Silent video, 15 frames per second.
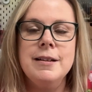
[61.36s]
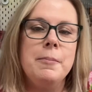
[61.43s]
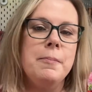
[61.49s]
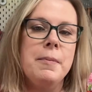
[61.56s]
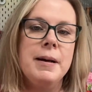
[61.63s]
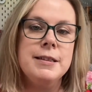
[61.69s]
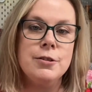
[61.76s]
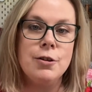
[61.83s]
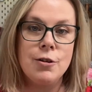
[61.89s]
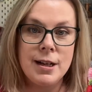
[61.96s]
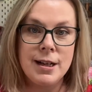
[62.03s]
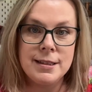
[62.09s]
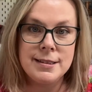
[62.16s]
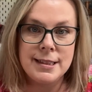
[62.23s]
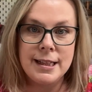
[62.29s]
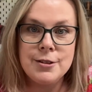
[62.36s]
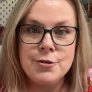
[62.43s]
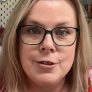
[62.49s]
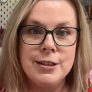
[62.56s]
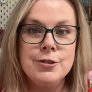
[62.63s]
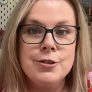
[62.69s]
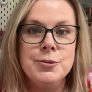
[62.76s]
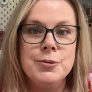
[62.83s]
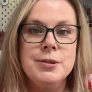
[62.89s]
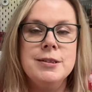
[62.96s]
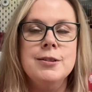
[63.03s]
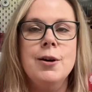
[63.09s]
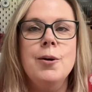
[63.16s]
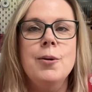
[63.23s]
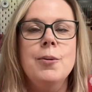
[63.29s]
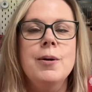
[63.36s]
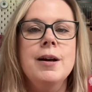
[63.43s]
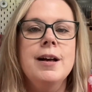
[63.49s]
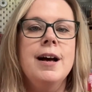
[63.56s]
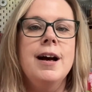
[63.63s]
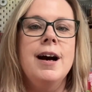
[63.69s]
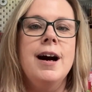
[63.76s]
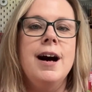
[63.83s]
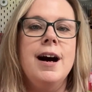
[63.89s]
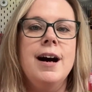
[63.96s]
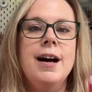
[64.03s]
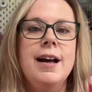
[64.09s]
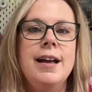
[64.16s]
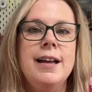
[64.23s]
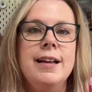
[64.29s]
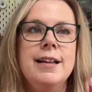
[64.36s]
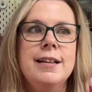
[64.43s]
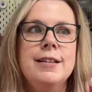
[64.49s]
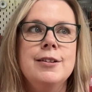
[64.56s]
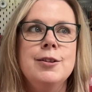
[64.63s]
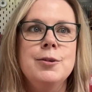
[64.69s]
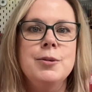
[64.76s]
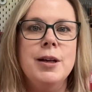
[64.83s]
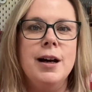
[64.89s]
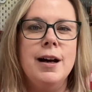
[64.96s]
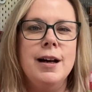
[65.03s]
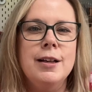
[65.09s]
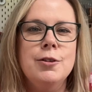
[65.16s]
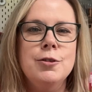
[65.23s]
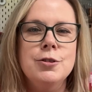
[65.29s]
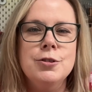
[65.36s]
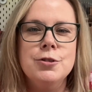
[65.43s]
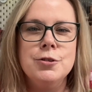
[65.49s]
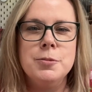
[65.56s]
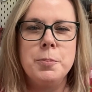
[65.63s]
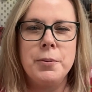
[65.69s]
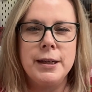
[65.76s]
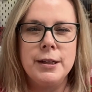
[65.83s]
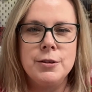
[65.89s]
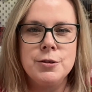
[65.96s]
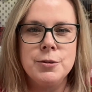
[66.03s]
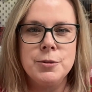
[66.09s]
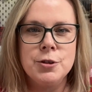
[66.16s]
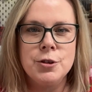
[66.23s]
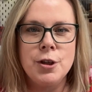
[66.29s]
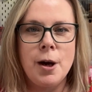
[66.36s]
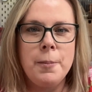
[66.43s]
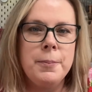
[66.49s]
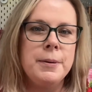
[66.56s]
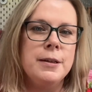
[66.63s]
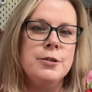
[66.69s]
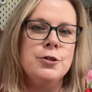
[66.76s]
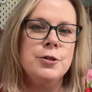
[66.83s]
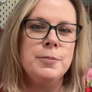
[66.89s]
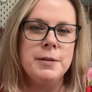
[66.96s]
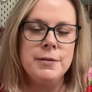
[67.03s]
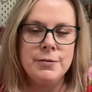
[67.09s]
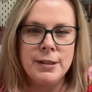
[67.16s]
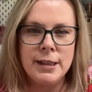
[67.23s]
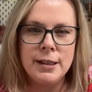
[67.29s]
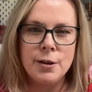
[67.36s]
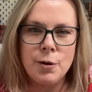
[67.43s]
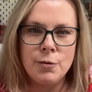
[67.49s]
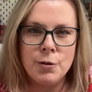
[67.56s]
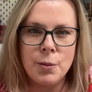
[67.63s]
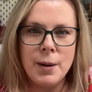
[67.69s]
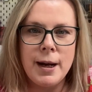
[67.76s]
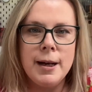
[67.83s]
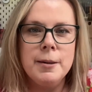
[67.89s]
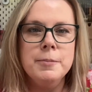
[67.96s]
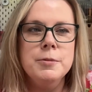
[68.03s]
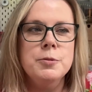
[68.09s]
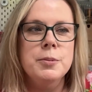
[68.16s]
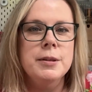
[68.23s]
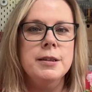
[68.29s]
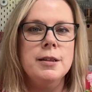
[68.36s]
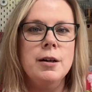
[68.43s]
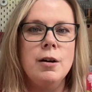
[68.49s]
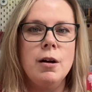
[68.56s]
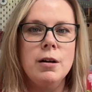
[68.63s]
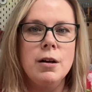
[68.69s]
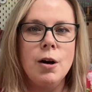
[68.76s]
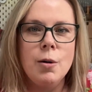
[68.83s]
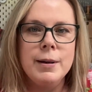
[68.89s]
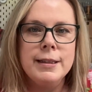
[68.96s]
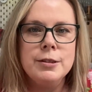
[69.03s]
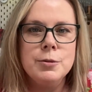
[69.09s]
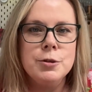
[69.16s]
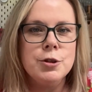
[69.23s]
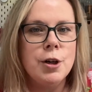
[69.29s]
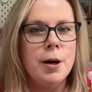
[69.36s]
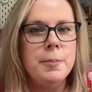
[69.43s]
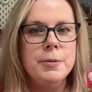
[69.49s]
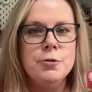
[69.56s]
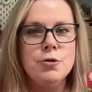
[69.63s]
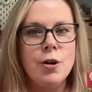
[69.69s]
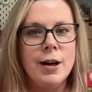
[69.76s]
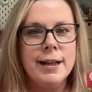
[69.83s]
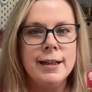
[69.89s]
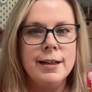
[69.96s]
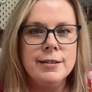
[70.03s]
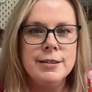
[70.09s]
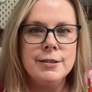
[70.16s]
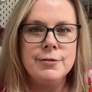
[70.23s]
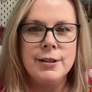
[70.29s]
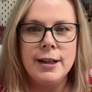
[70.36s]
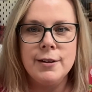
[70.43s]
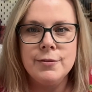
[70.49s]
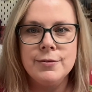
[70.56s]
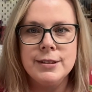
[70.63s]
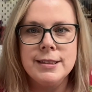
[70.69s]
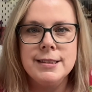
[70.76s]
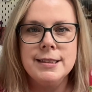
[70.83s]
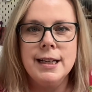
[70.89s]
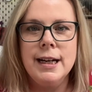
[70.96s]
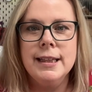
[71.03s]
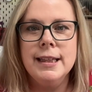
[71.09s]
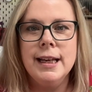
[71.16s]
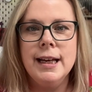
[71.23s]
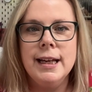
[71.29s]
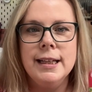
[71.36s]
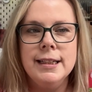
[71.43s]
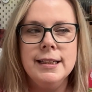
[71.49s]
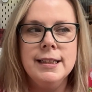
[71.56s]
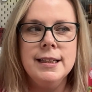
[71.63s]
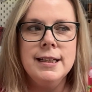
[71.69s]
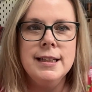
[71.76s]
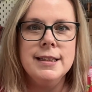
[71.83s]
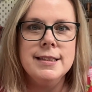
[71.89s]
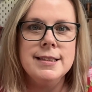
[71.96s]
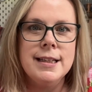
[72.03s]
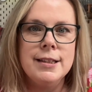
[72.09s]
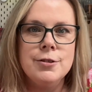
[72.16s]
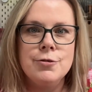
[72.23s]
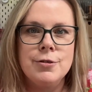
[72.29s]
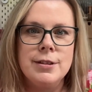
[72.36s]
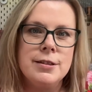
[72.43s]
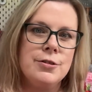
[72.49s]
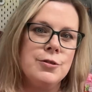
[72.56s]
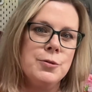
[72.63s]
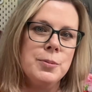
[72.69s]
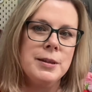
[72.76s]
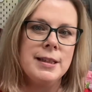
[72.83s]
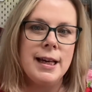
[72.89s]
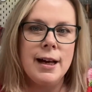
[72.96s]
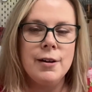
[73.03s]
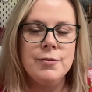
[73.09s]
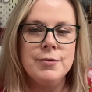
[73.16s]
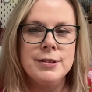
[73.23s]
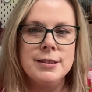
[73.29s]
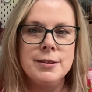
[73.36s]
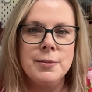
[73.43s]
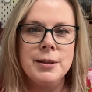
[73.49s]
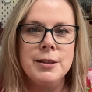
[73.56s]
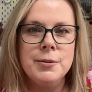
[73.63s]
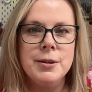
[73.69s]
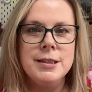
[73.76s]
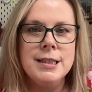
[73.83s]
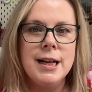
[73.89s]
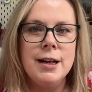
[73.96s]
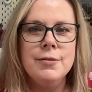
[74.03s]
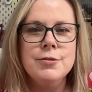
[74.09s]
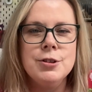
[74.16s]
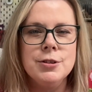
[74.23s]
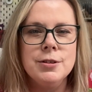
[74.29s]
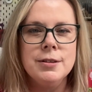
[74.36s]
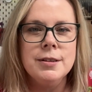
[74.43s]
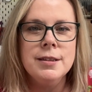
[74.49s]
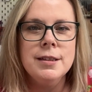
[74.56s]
my daughter has sensory issues, so I knew that I couldn't just bring her to a shop because she'd be feeling overwhelmed with going to a shop and trying on different outfits, and then the sensory issues with the outfits. So I knew I'd have to